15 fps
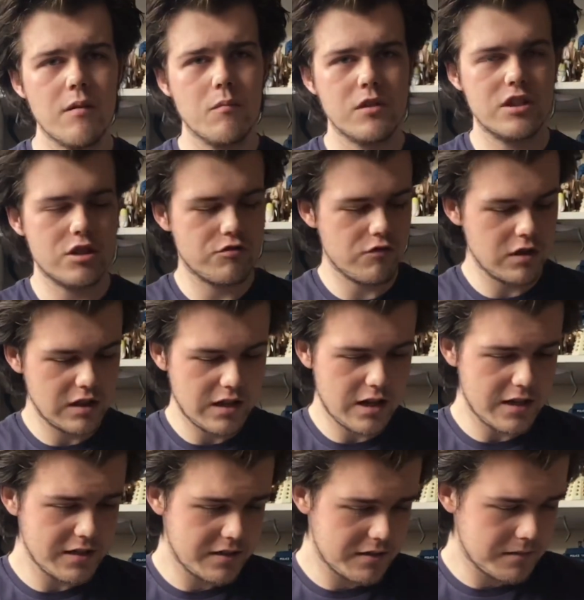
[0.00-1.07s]
which is really
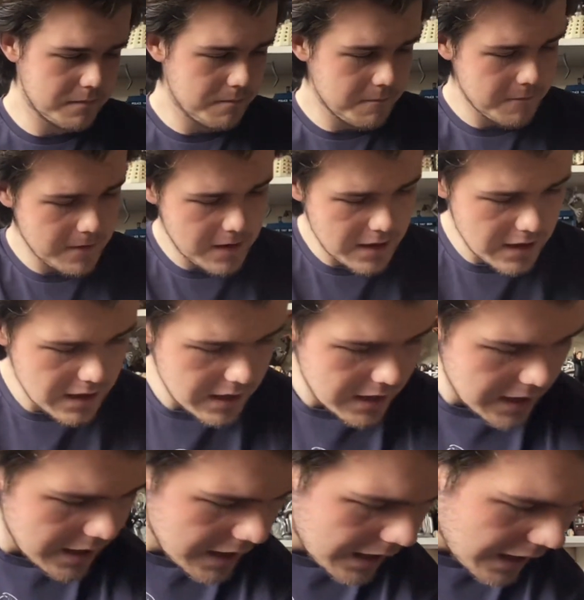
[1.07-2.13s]
nice.
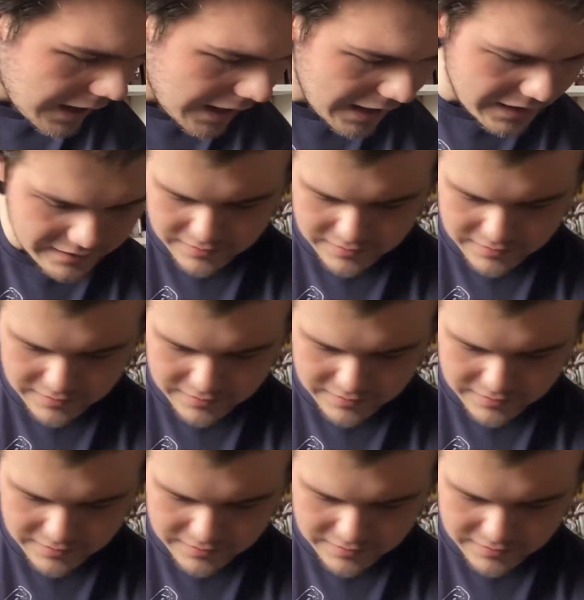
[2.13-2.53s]
And